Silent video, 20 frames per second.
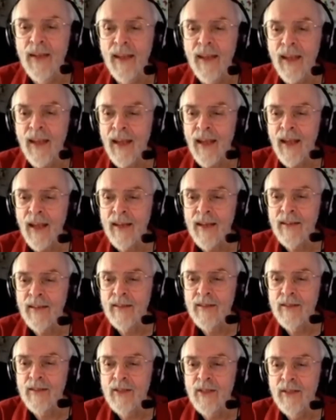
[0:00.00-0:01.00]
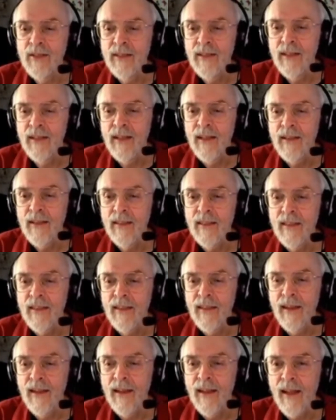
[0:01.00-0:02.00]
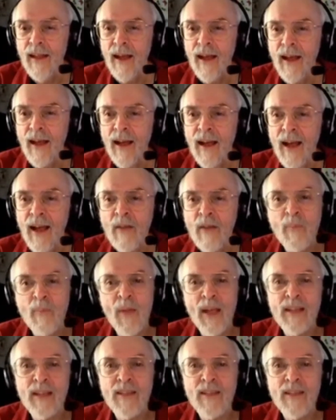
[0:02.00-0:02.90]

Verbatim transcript: And I've met